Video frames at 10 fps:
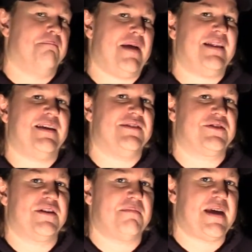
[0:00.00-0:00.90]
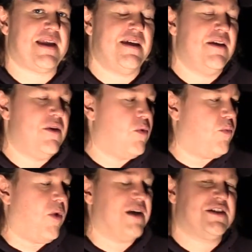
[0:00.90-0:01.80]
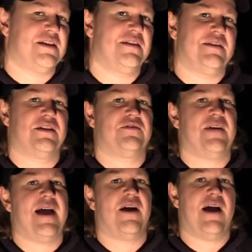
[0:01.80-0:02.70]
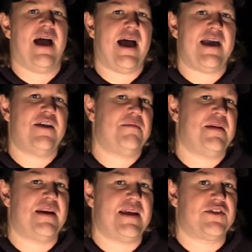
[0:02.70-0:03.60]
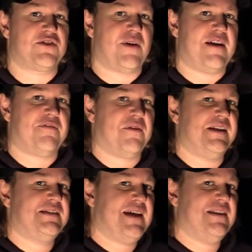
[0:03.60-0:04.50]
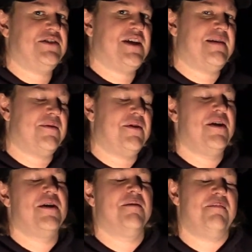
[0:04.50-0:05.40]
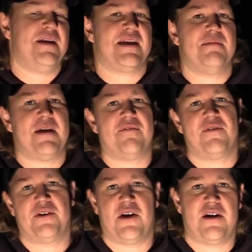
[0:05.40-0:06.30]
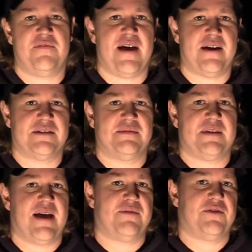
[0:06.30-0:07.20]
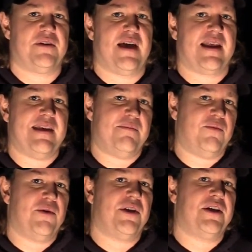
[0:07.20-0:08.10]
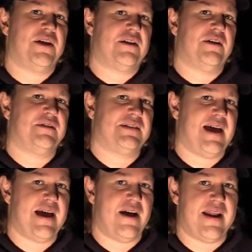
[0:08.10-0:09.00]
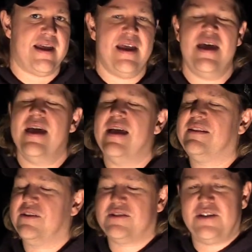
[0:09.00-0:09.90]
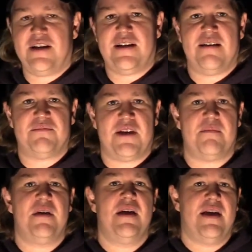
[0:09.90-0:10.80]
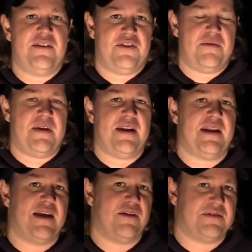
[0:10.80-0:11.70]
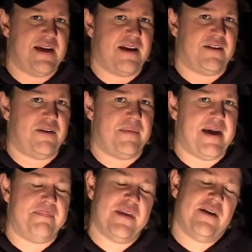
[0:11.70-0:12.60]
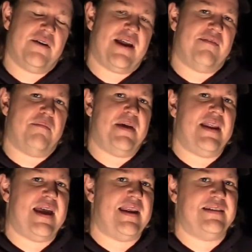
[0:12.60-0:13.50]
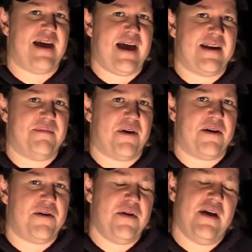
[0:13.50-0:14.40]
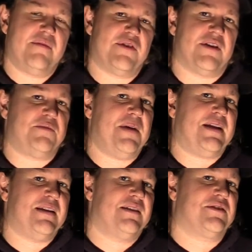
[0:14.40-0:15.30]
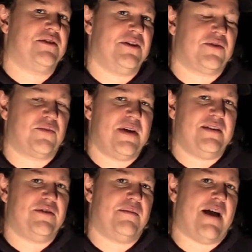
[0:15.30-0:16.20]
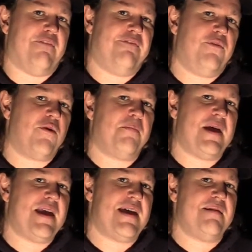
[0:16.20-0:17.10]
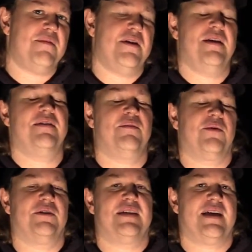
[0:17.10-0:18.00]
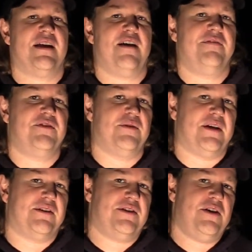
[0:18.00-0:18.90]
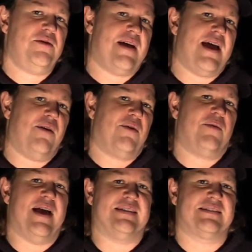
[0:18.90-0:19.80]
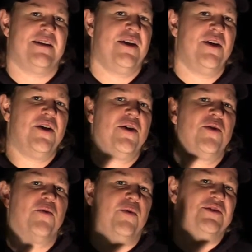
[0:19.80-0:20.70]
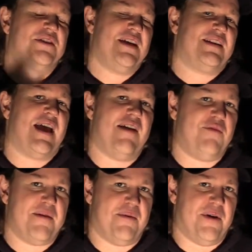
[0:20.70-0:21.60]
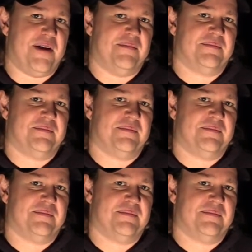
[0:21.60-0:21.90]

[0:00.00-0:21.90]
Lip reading: Mainly it's going to mean watching this fire. High humidity is great for inside the chamber, but it can make for a dirty fire sometimes, so you've got to keep really good close eye on it until the sun comes up and this humidity goes down a little bit. Going to have a mid-80s high tomorrow. Expecting this cook to run till about 4 p.m. and then we're going to take it off and do a 2-hour rest. we'll see you at the halfway point.